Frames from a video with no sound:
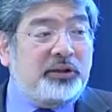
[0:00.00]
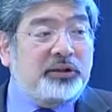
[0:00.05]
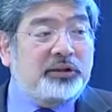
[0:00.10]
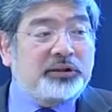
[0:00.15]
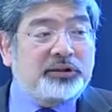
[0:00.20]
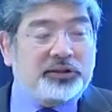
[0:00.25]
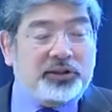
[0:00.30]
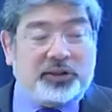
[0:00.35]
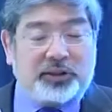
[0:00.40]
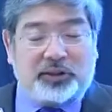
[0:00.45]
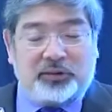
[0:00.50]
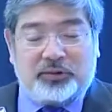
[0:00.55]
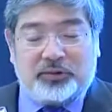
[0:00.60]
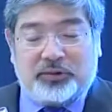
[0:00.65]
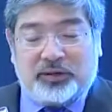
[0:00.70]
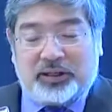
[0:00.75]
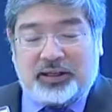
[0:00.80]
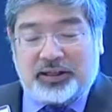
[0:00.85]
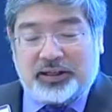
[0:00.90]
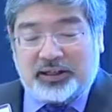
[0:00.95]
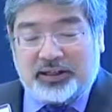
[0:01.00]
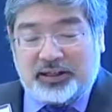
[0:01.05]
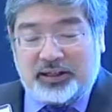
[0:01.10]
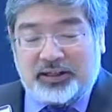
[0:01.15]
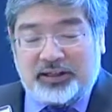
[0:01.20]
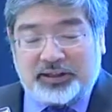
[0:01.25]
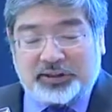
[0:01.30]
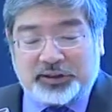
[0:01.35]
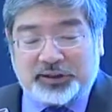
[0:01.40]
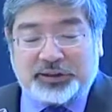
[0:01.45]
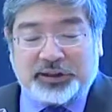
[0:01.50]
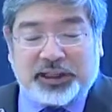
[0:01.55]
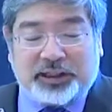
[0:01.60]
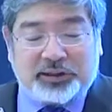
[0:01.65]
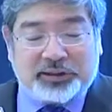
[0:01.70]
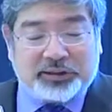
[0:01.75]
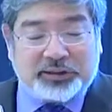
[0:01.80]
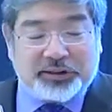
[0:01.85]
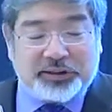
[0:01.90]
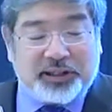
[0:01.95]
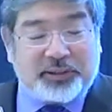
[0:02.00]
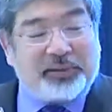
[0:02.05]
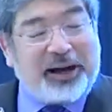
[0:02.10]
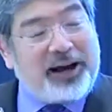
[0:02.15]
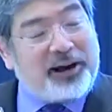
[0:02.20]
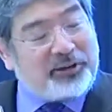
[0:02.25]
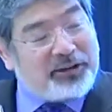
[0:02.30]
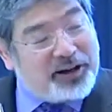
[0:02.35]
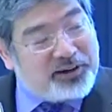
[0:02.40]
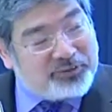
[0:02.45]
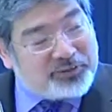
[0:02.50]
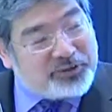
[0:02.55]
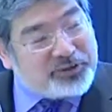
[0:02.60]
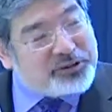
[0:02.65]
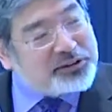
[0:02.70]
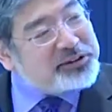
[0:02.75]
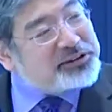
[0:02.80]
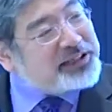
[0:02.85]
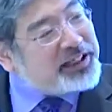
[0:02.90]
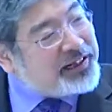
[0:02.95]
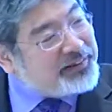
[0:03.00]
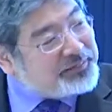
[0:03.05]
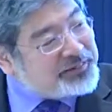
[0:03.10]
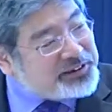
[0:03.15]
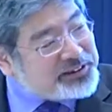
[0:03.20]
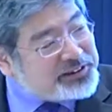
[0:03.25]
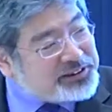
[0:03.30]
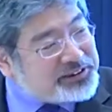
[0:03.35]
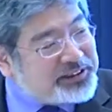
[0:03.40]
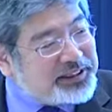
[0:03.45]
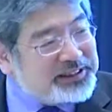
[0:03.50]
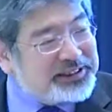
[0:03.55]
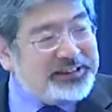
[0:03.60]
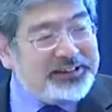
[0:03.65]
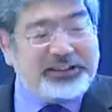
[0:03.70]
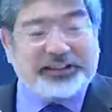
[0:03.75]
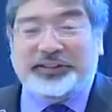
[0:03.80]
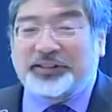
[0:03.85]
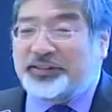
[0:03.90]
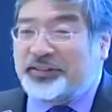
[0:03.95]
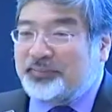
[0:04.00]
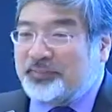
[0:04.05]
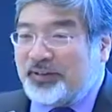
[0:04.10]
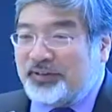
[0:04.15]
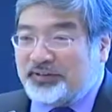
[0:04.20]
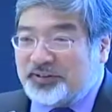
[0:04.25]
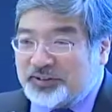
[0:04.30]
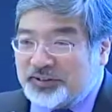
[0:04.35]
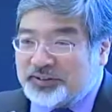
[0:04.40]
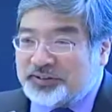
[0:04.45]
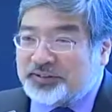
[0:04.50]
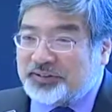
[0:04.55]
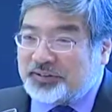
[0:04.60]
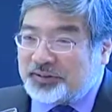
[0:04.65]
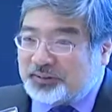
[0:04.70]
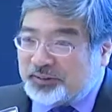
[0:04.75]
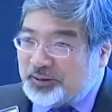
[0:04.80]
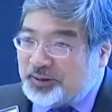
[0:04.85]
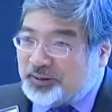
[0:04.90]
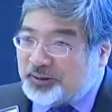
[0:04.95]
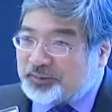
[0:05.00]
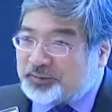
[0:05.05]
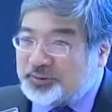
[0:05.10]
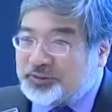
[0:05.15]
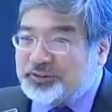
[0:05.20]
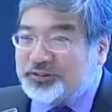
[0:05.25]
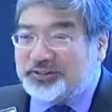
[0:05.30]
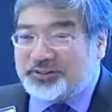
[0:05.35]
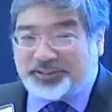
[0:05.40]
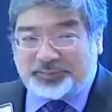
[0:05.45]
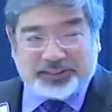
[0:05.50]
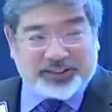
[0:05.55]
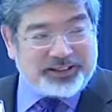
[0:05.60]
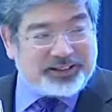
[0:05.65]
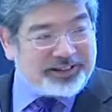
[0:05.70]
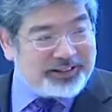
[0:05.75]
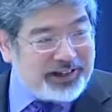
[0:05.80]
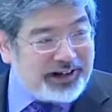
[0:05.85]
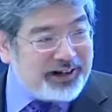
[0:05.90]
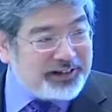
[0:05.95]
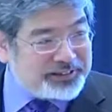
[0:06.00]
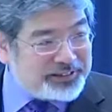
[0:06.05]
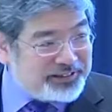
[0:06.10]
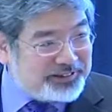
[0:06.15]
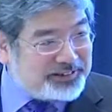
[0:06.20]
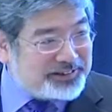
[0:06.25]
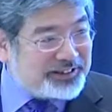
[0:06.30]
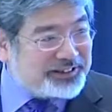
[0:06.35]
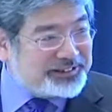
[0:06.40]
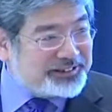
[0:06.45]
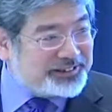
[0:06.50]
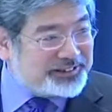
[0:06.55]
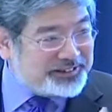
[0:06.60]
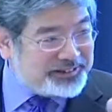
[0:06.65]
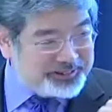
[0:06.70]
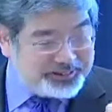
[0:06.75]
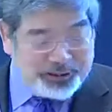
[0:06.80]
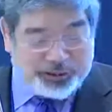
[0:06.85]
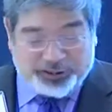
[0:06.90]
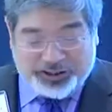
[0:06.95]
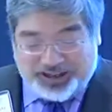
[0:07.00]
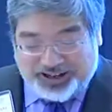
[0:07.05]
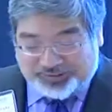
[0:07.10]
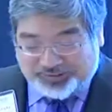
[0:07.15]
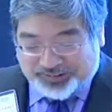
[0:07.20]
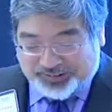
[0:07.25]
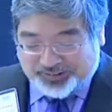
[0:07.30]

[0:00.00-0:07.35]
So it's a challenge to them. However, their staffing is such, each of them have clerks of their own, which is something that our judges don't have.